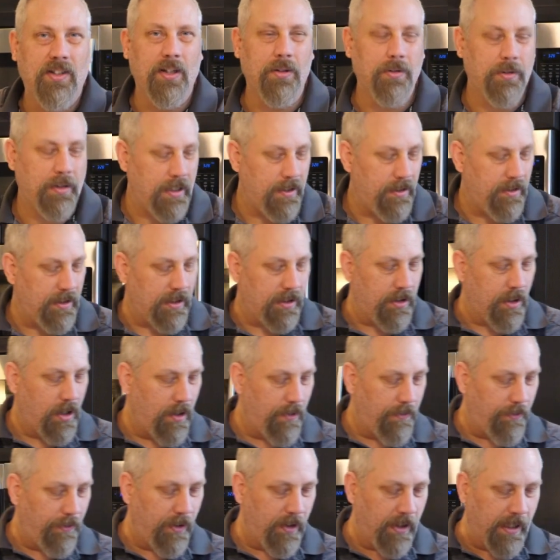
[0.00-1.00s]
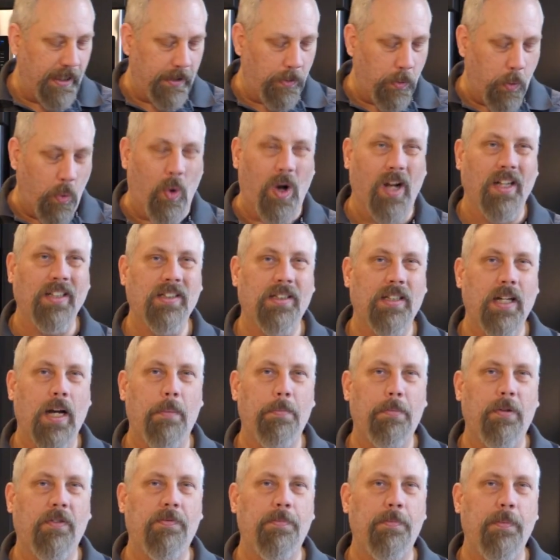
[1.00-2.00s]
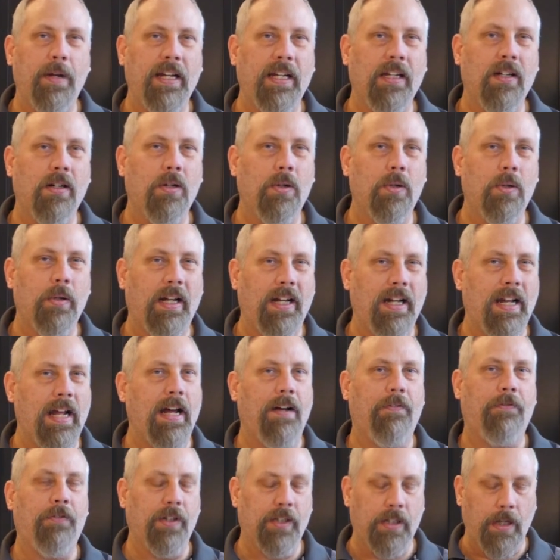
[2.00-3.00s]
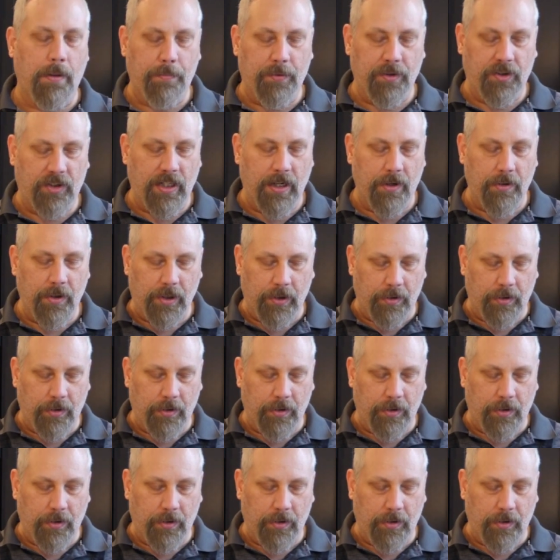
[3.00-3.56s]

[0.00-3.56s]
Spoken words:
out there that call for like 1 cup of mayo and 1/2 cup of sour